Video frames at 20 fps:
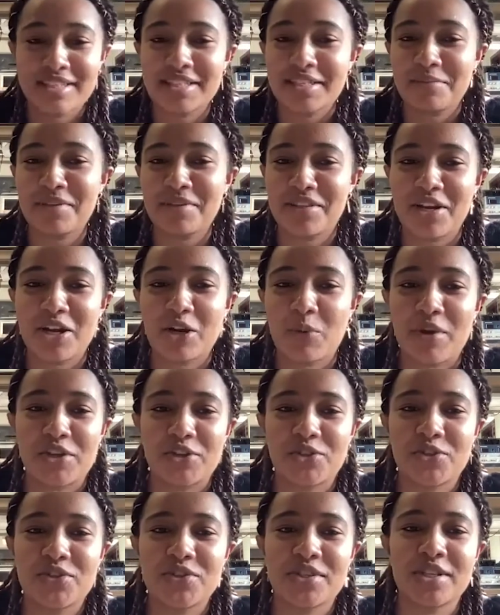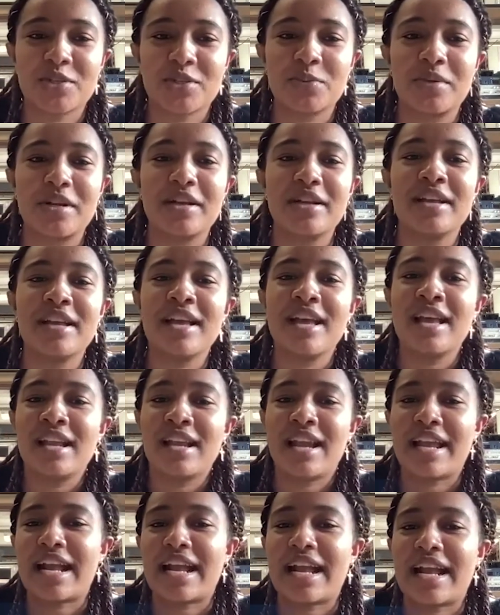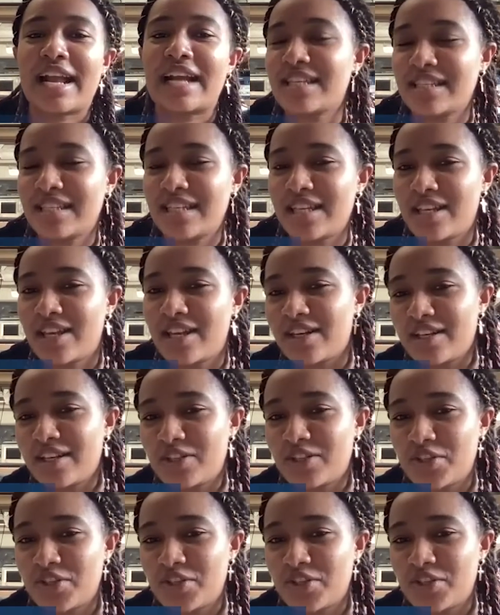can be their questions as well. As a senior at